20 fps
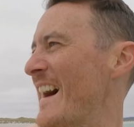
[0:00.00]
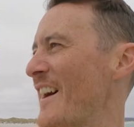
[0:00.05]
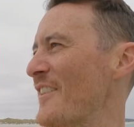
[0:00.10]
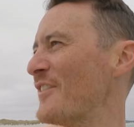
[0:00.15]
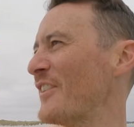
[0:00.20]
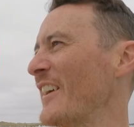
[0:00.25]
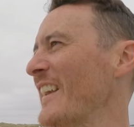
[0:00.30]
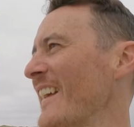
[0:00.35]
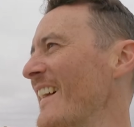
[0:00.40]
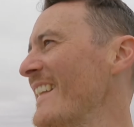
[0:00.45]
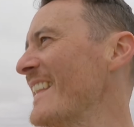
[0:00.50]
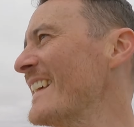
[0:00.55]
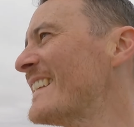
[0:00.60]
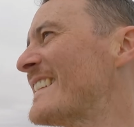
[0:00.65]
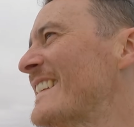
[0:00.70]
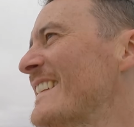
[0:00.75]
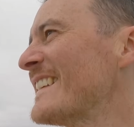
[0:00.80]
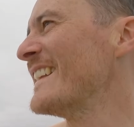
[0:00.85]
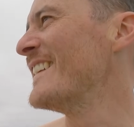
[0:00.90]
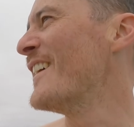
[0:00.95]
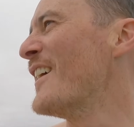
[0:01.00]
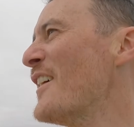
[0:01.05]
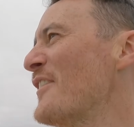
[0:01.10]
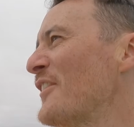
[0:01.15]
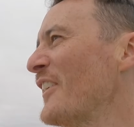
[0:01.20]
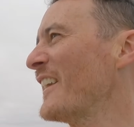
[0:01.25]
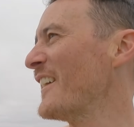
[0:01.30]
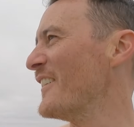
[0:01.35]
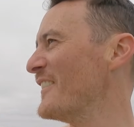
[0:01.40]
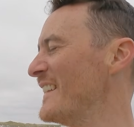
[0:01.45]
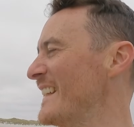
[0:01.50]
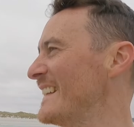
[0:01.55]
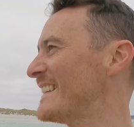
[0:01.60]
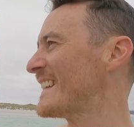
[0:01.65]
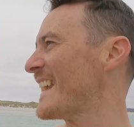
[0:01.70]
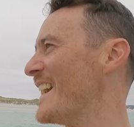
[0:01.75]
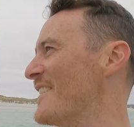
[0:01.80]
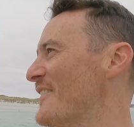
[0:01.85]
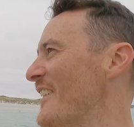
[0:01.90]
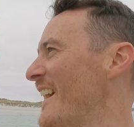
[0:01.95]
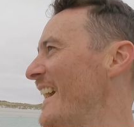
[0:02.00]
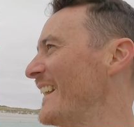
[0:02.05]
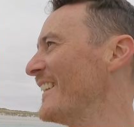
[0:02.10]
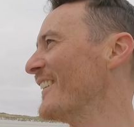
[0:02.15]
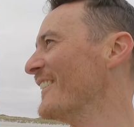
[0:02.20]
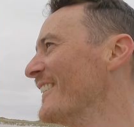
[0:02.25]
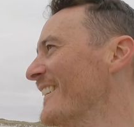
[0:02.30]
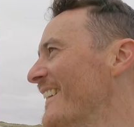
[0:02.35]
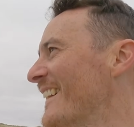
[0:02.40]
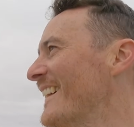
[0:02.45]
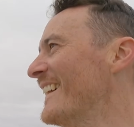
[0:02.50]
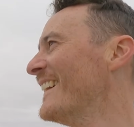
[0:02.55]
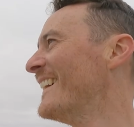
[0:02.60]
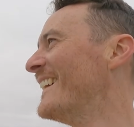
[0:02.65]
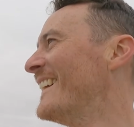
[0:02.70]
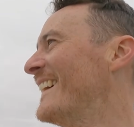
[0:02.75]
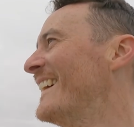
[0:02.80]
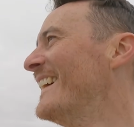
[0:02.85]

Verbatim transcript: I feel like this is enough. I don't need to get my head under.